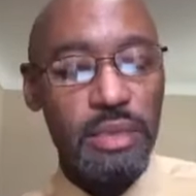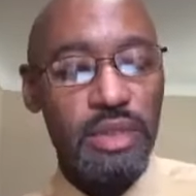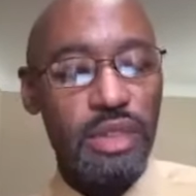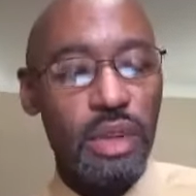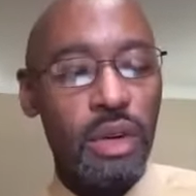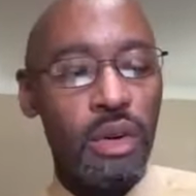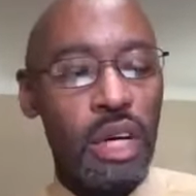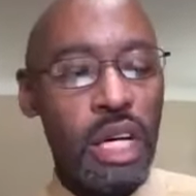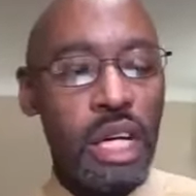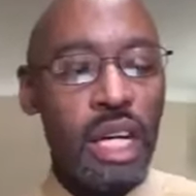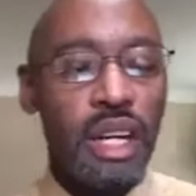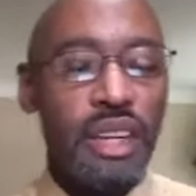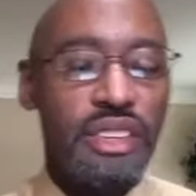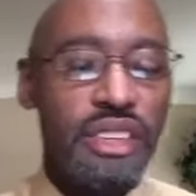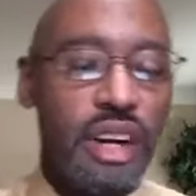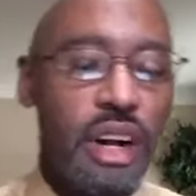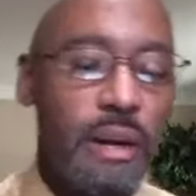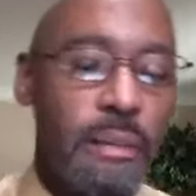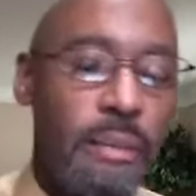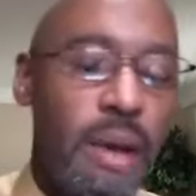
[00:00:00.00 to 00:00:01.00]
So
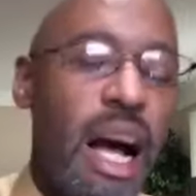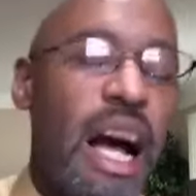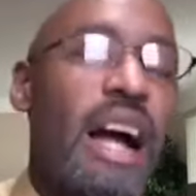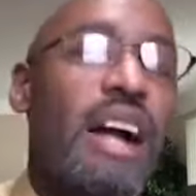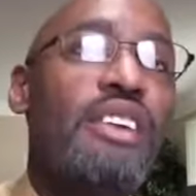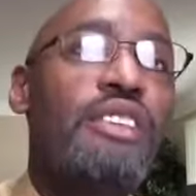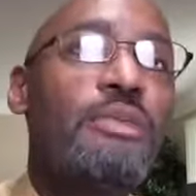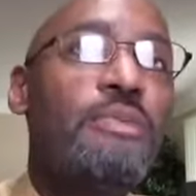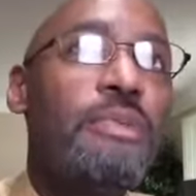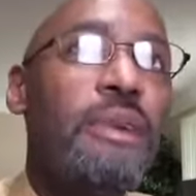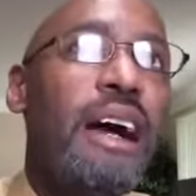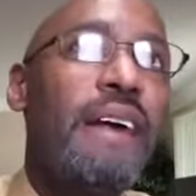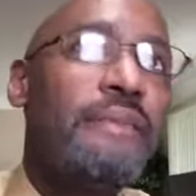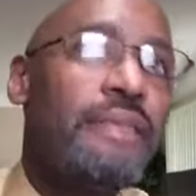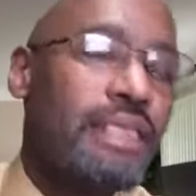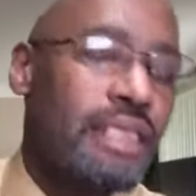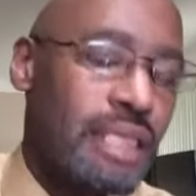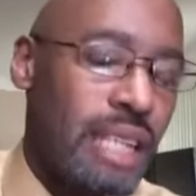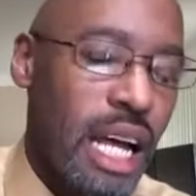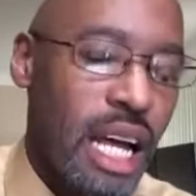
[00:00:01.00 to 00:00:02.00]
Jeremiah is
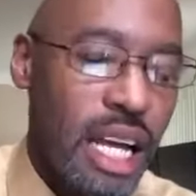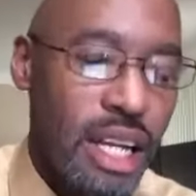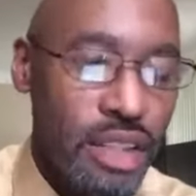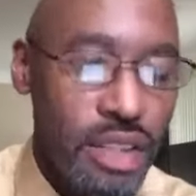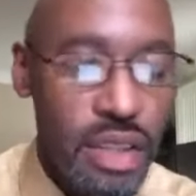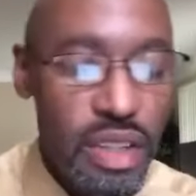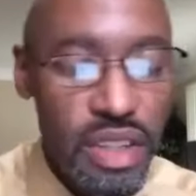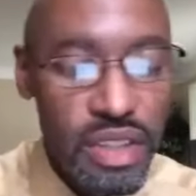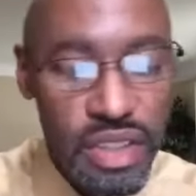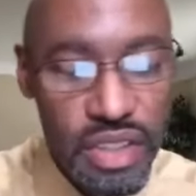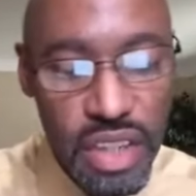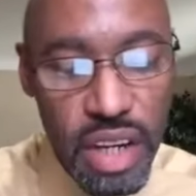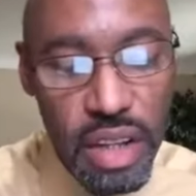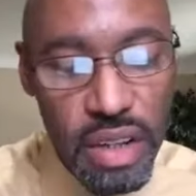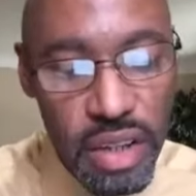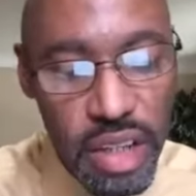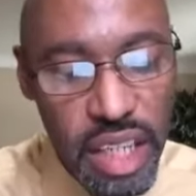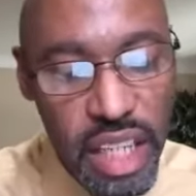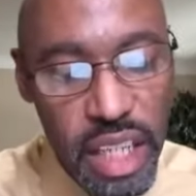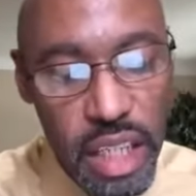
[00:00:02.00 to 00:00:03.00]
prophesying to the
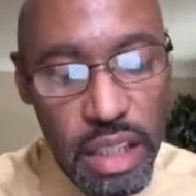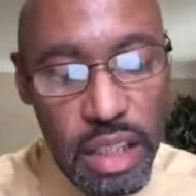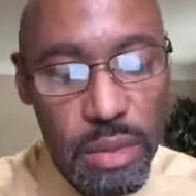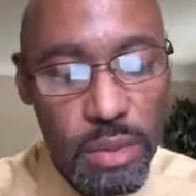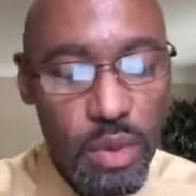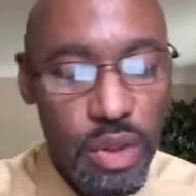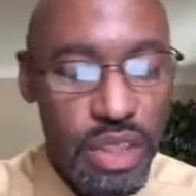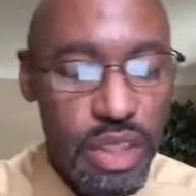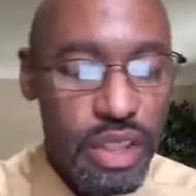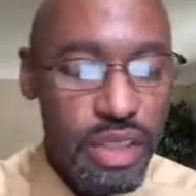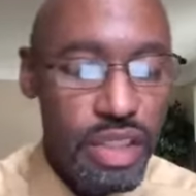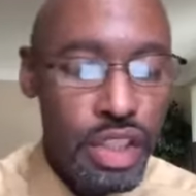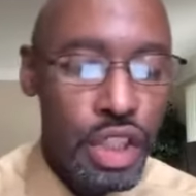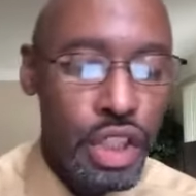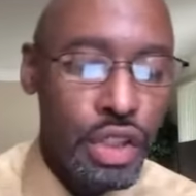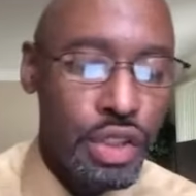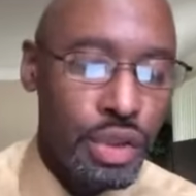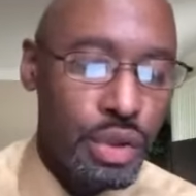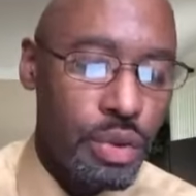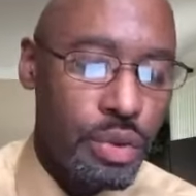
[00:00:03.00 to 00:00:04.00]
southern kingdom, which is
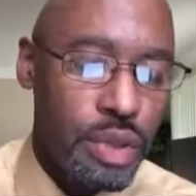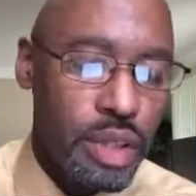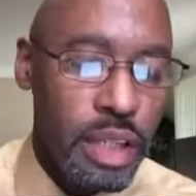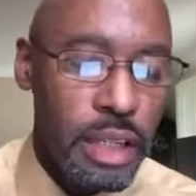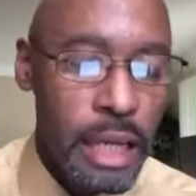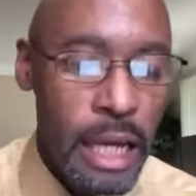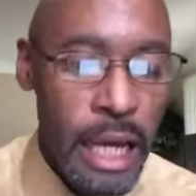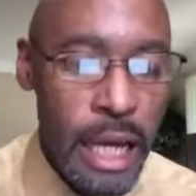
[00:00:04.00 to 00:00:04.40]
in Judah.